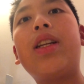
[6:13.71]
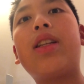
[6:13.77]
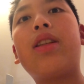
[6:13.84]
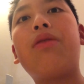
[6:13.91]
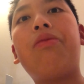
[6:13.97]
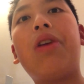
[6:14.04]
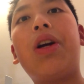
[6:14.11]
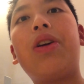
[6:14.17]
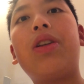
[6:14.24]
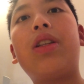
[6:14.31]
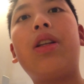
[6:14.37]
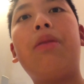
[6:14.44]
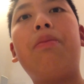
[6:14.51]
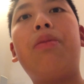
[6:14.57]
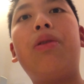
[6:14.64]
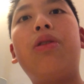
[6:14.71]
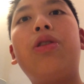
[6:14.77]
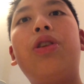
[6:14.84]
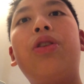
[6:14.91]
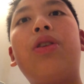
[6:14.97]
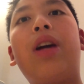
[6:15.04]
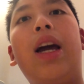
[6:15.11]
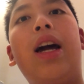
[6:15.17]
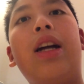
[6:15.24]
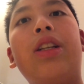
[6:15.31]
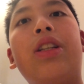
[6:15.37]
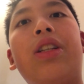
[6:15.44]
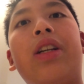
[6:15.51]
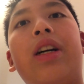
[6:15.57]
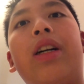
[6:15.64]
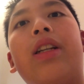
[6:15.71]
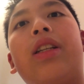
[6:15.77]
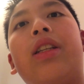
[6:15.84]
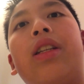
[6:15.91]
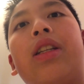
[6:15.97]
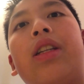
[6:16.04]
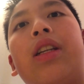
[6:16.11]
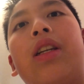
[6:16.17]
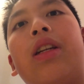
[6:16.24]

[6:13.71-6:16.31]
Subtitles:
it's very simple. You can just